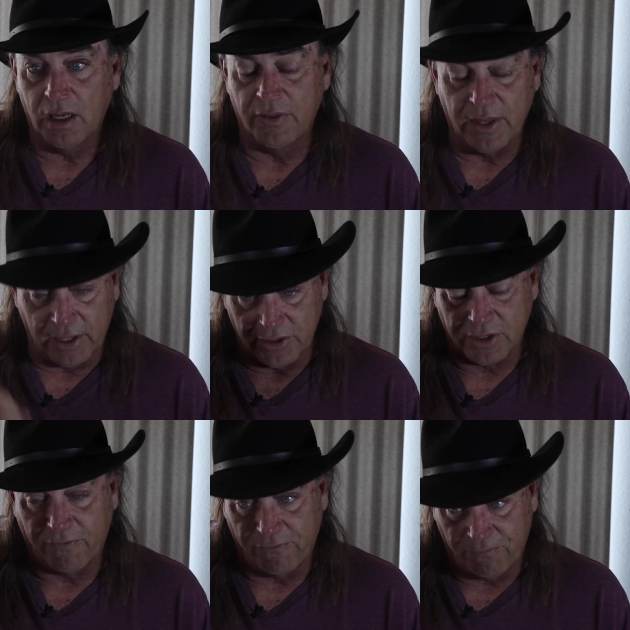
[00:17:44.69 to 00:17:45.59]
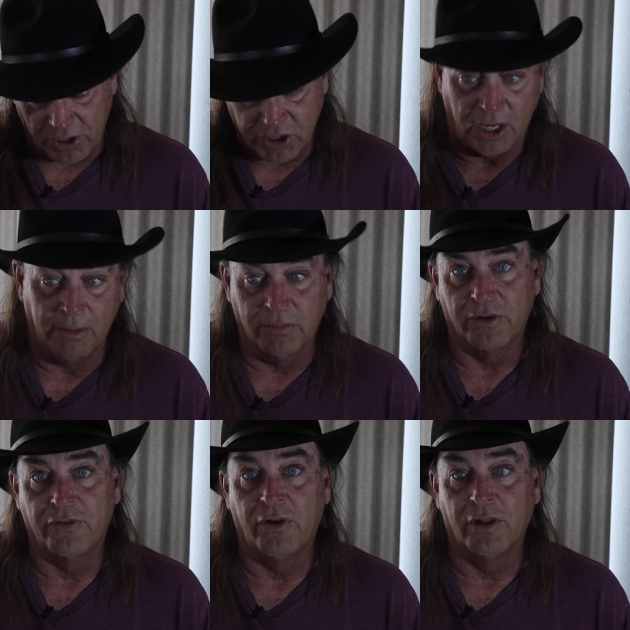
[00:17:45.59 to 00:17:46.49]
And then it just, the
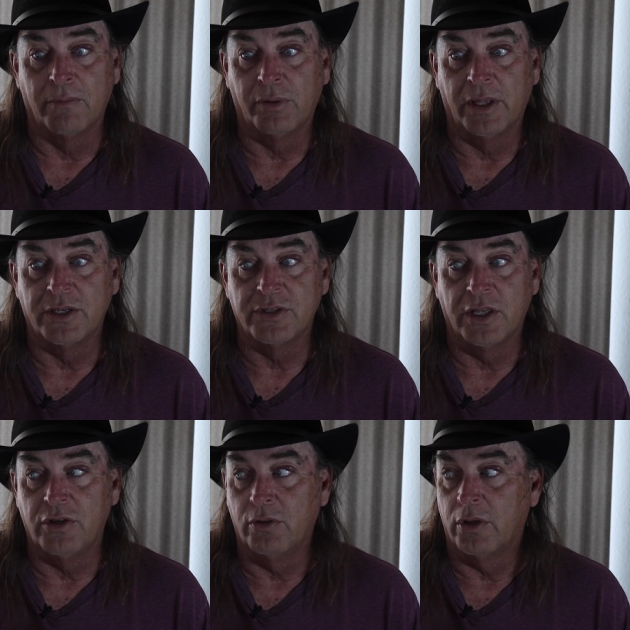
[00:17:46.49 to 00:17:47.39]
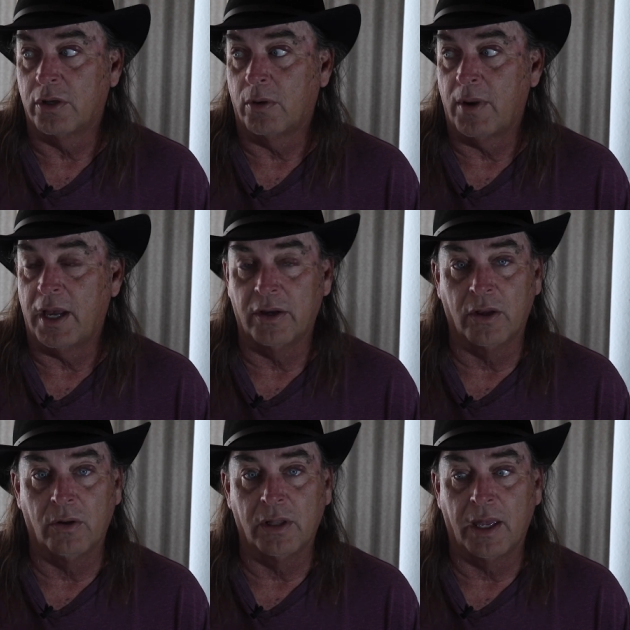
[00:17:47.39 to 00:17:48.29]
tumblers fall in place and you look around and
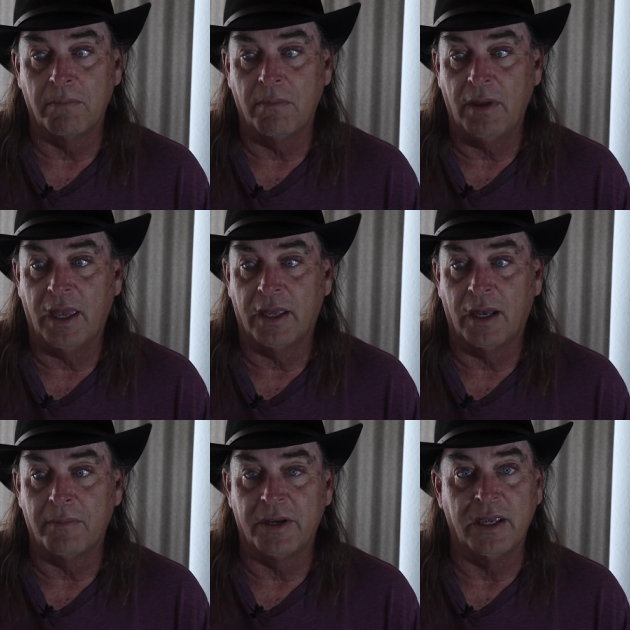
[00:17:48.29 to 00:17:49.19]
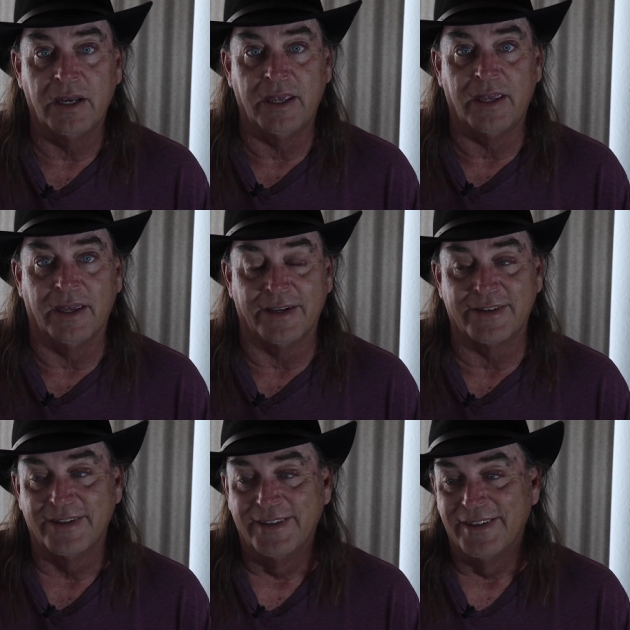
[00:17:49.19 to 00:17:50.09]
go like, man, I'm an
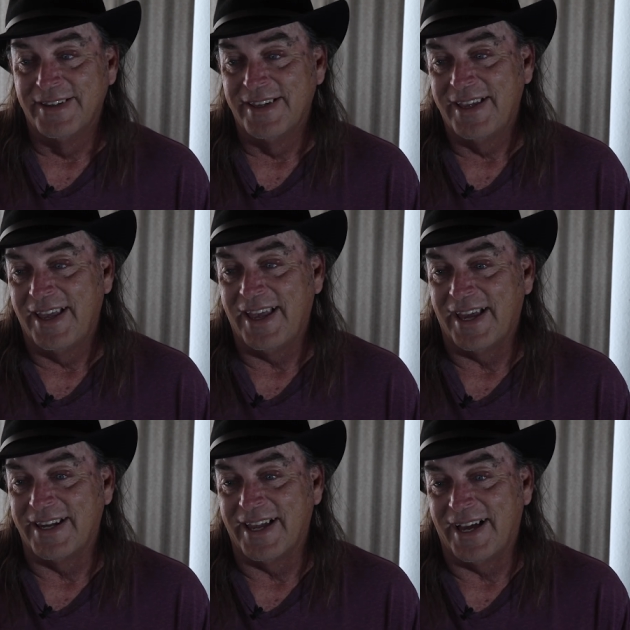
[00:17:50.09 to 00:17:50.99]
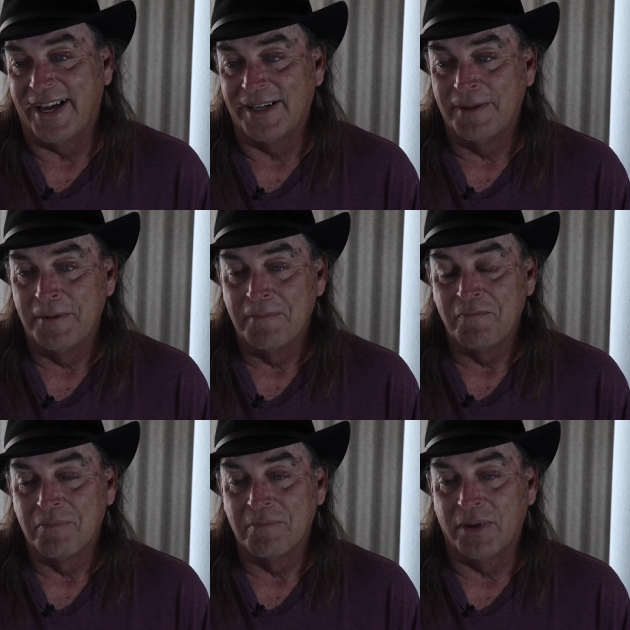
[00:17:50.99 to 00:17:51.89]
idiot. And,
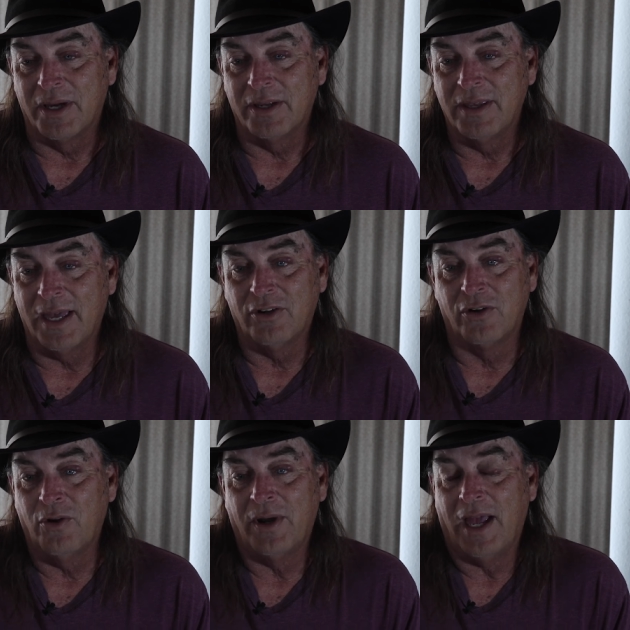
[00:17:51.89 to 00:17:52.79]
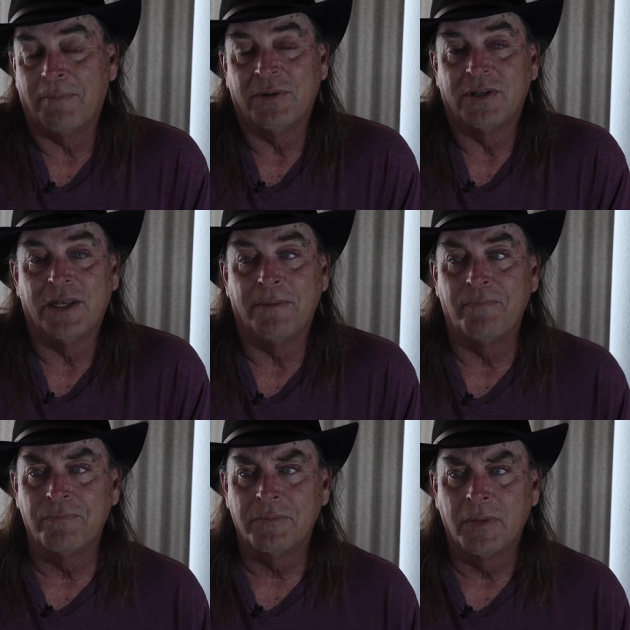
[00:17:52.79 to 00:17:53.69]
but yeah, I don't know what happened to them.